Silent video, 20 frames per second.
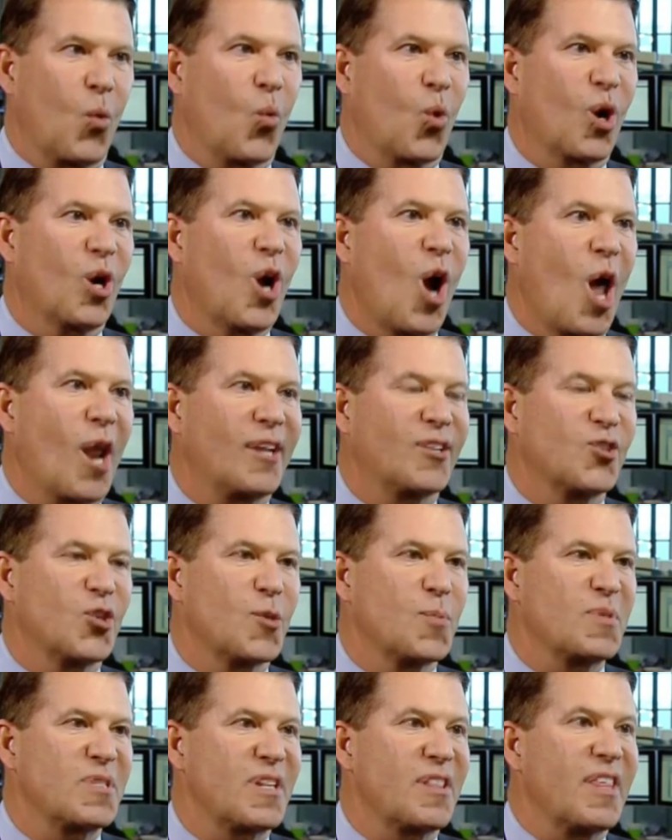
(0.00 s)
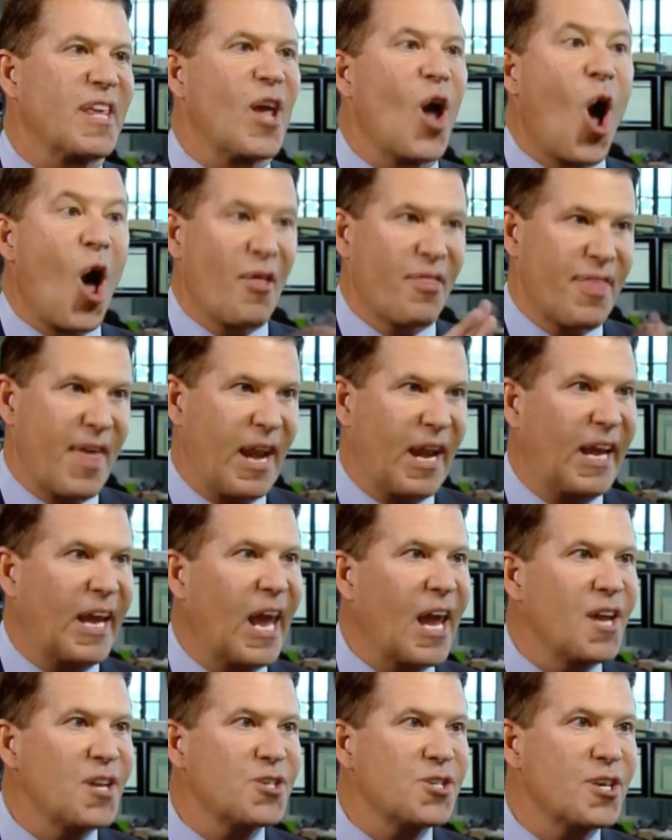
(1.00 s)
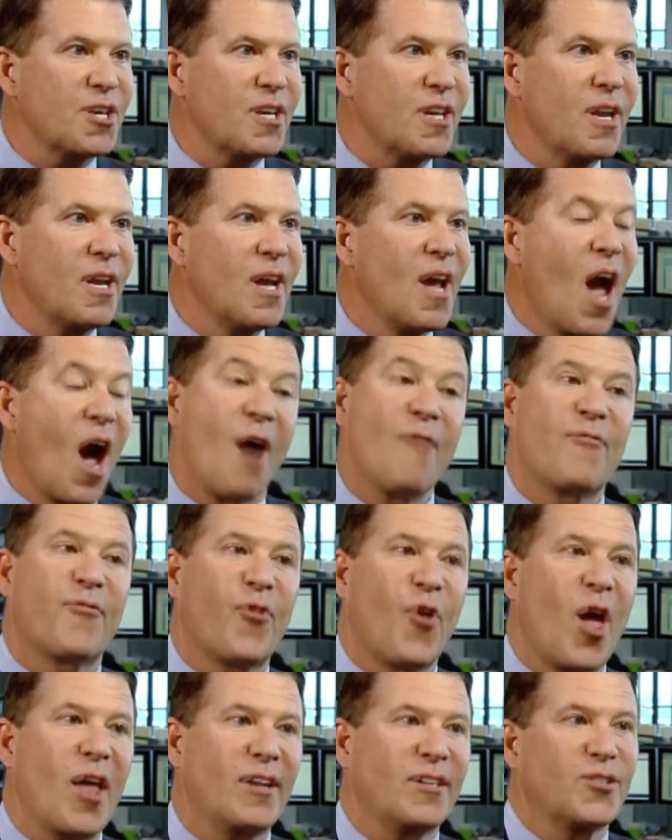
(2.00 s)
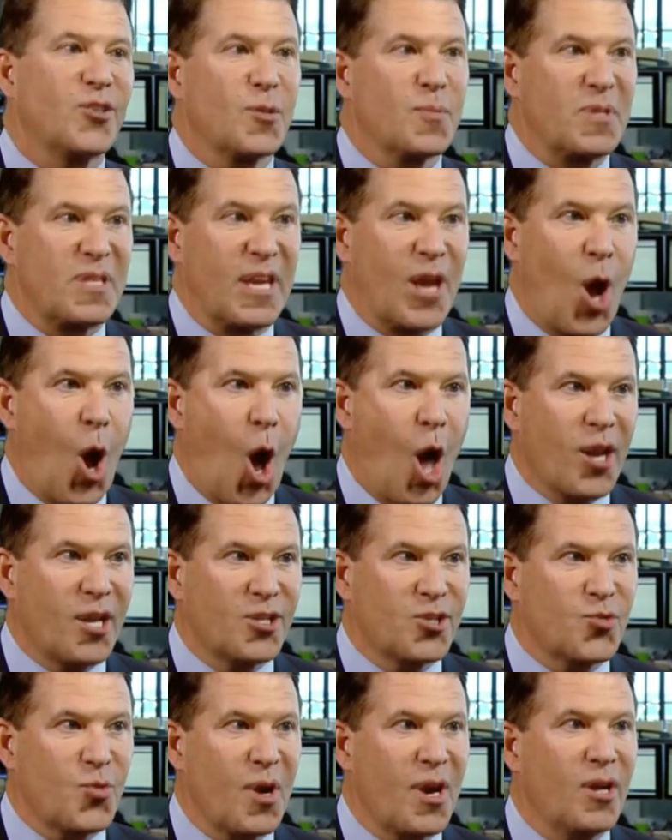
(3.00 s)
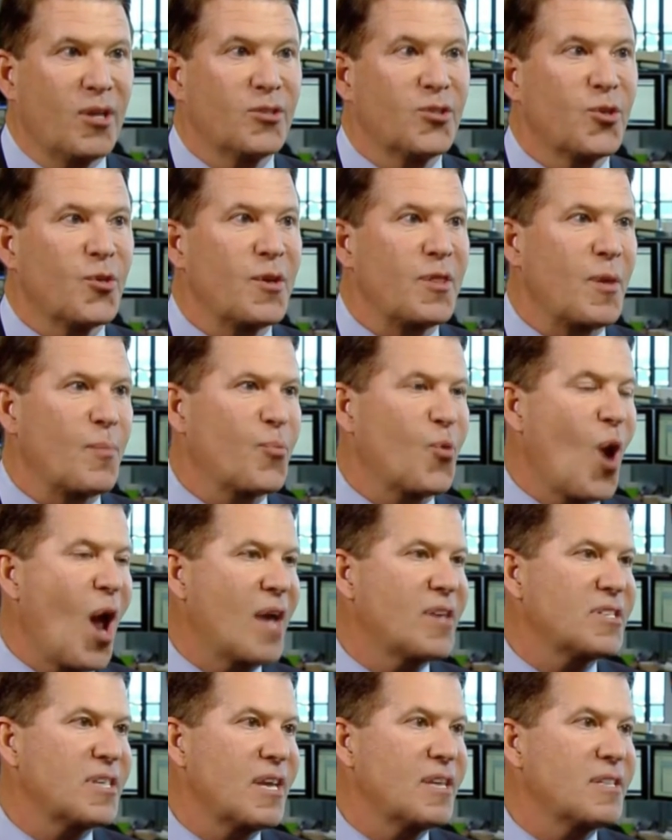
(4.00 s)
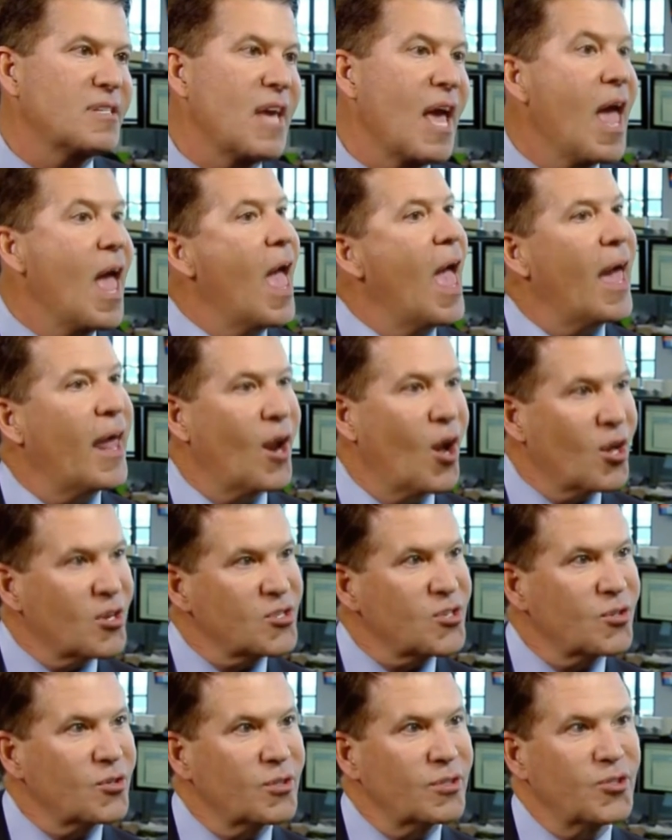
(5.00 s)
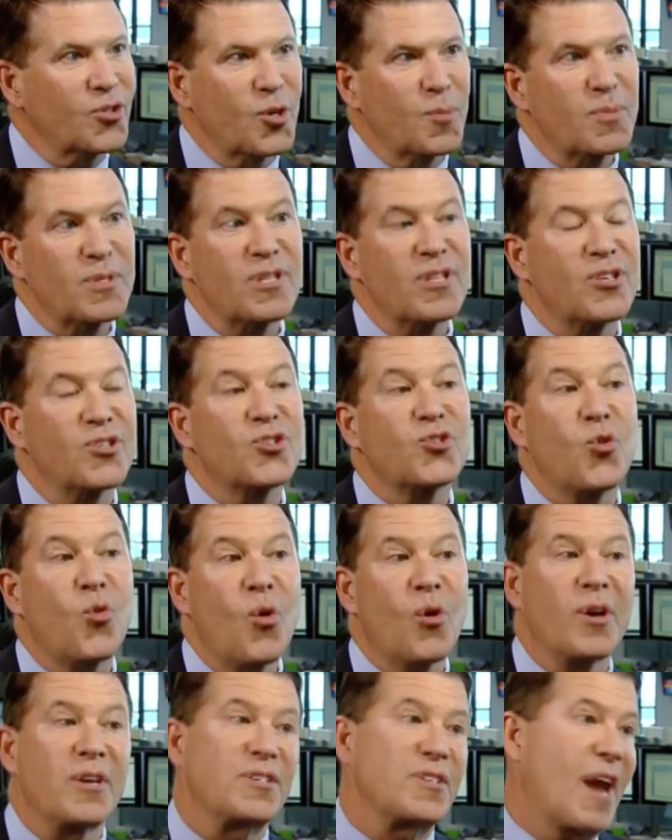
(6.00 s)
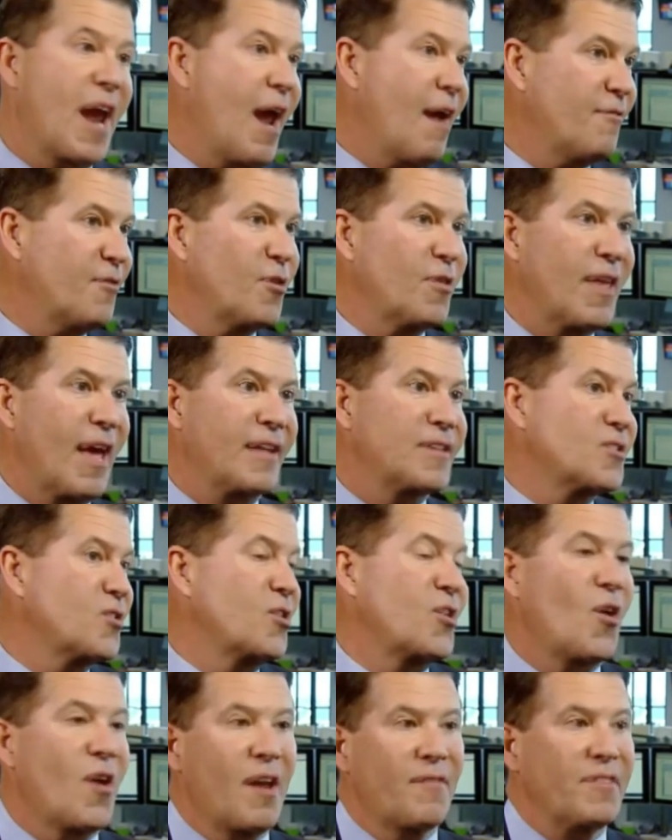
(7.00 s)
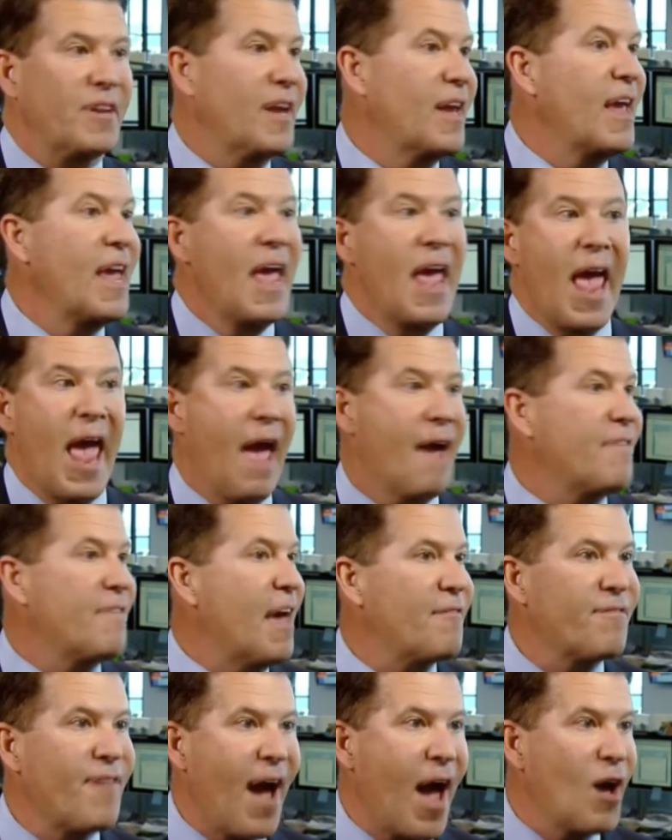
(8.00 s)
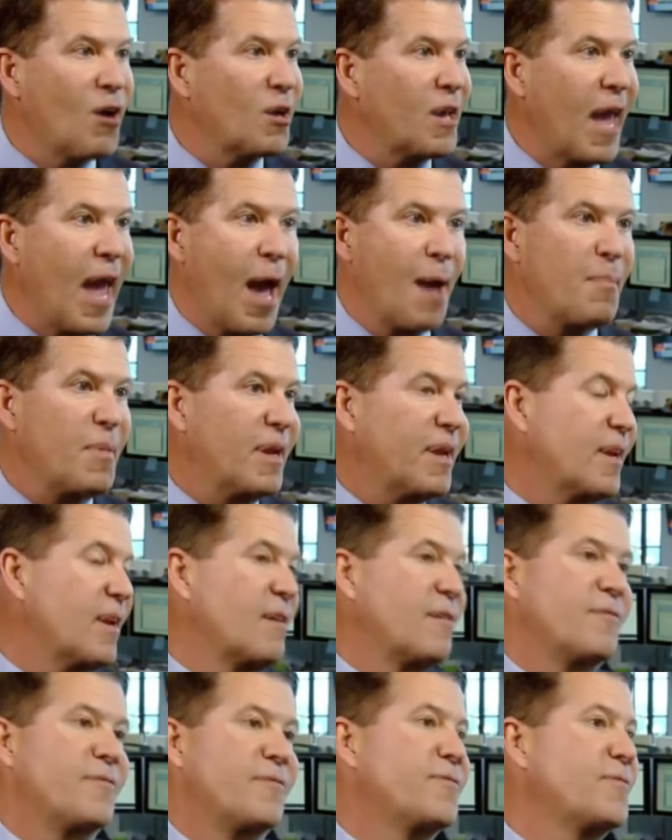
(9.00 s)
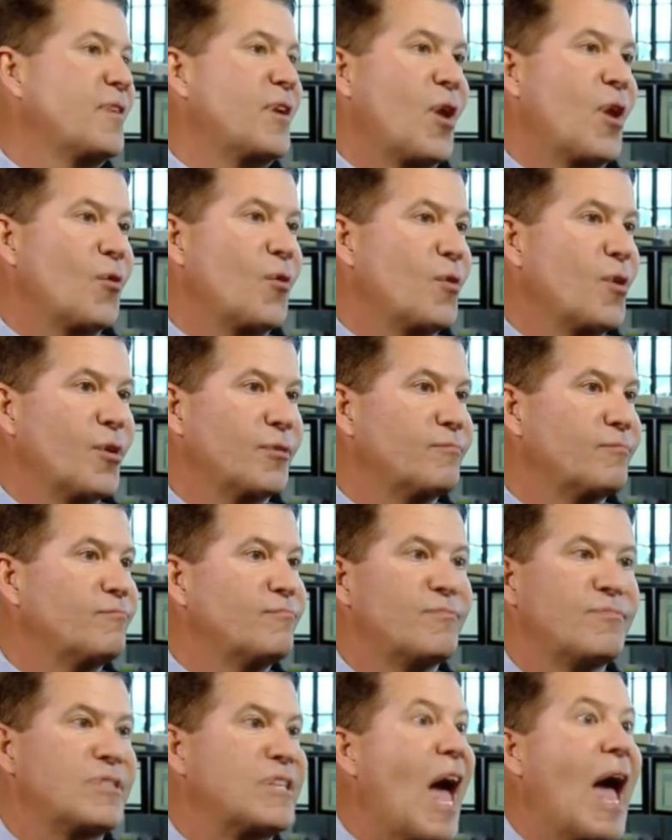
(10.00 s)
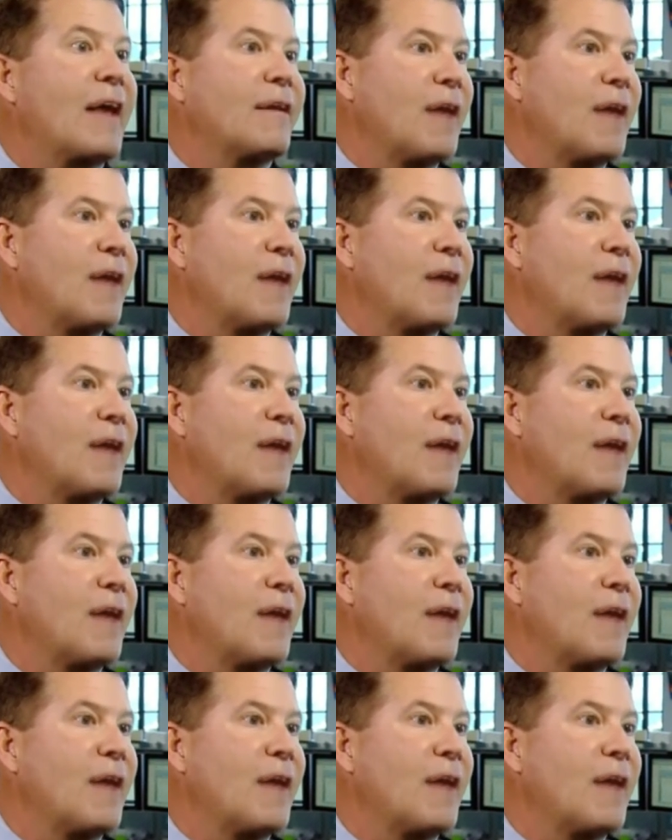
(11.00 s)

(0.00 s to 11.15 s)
work on in terms of the authentication up front, in terms of the audit trail during the process, and also in terms of the storage after that, so you don't have to have that file cabinet of, you know, your signed